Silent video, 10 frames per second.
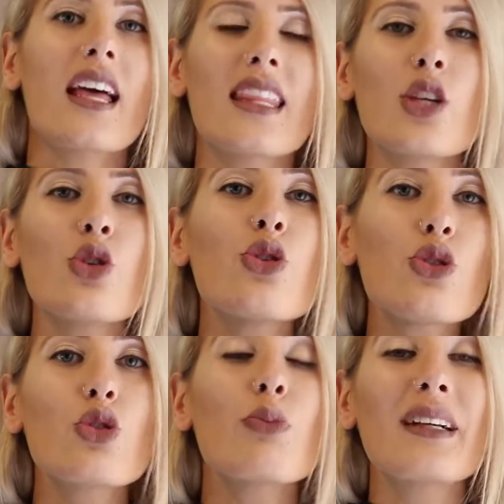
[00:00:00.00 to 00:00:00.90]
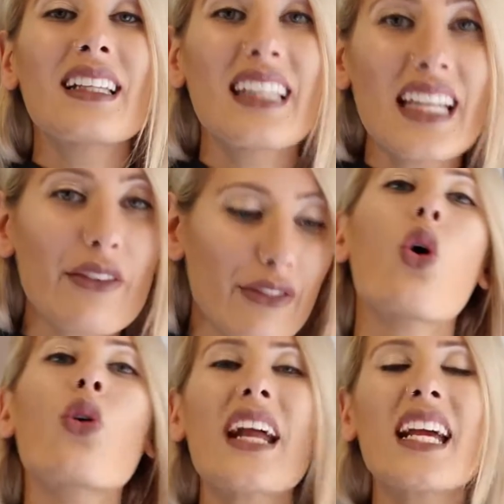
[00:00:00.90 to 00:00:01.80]
than you do belief
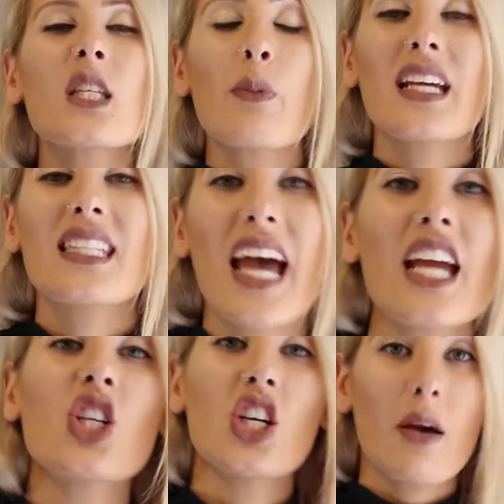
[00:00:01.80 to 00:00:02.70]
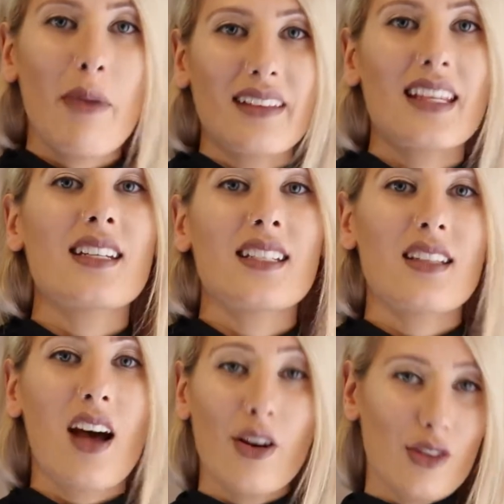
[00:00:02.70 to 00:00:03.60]
or expectation about that
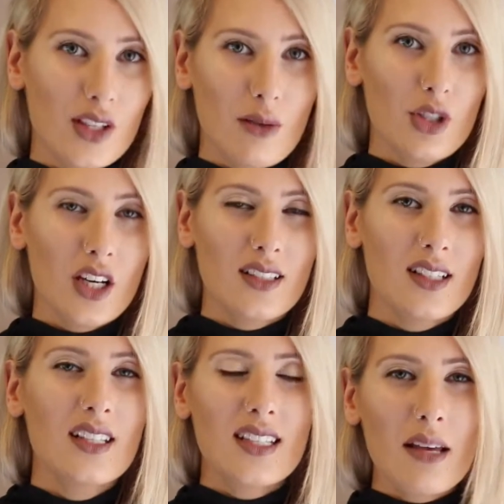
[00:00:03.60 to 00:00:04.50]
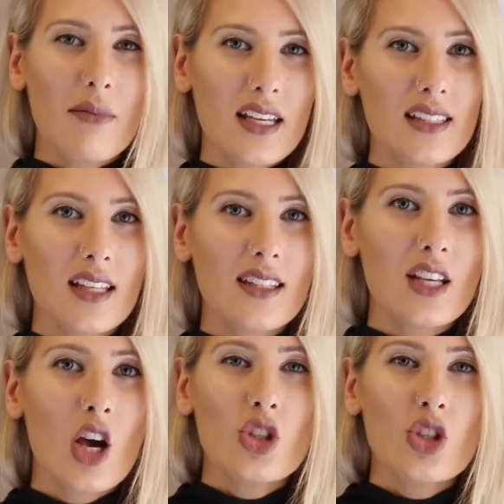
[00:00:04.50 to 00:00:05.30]
desire or subject. Does that make sense?